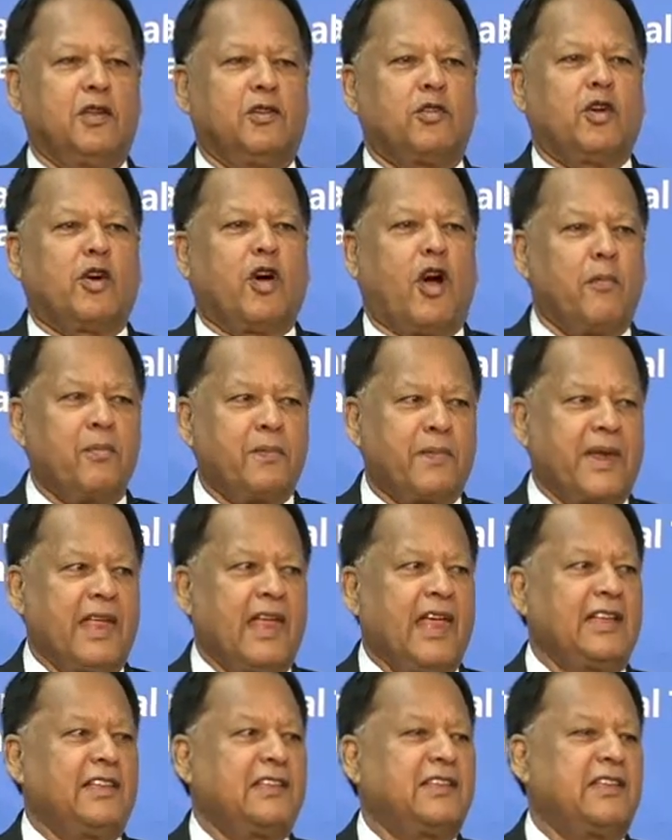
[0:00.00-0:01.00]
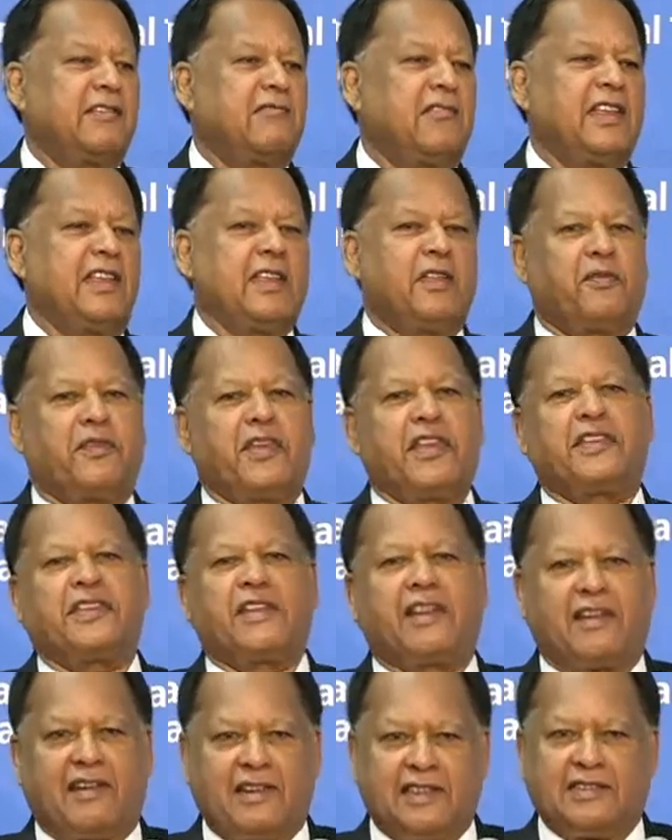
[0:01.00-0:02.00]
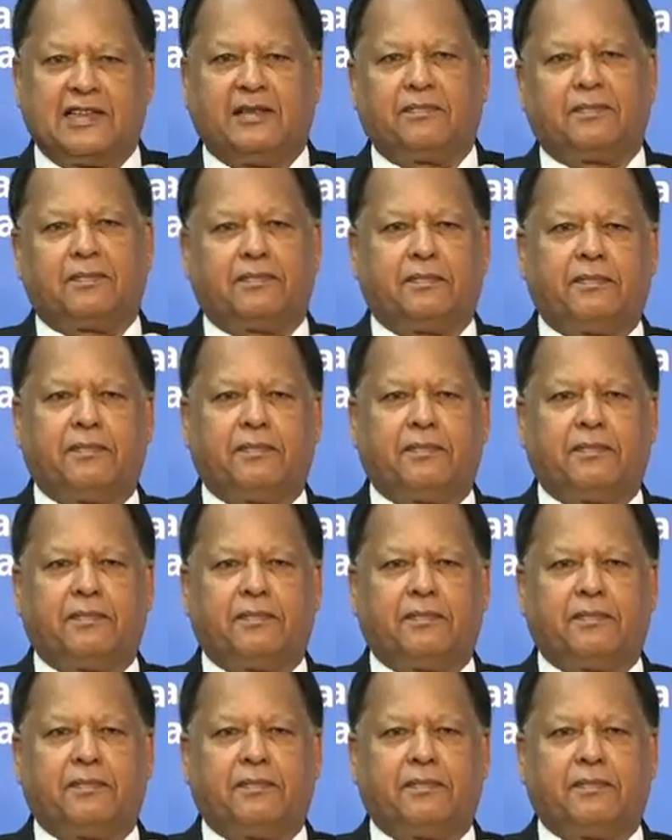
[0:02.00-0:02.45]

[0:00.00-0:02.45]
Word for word: to comprehensively defeat terrorism.